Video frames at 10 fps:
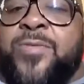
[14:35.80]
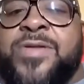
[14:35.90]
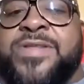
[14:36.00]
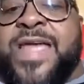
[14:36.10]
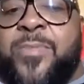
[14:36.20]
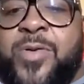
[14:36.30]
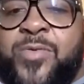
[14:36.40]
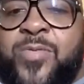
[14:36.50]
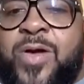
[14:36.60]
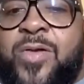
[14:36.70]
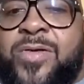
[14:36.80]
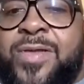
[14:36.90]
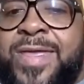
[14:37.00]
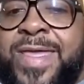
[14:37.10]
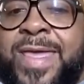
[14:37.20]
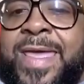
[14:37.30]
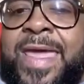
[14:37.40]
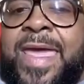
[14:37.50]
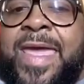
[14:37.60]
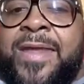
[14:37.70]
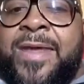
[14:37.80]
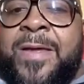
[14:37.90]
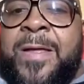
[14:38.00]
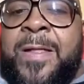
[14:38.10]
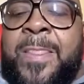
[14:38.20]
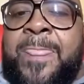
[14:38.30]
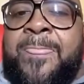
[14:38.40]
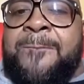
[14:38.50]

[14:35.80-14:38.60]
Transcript: one time on the road. And I'm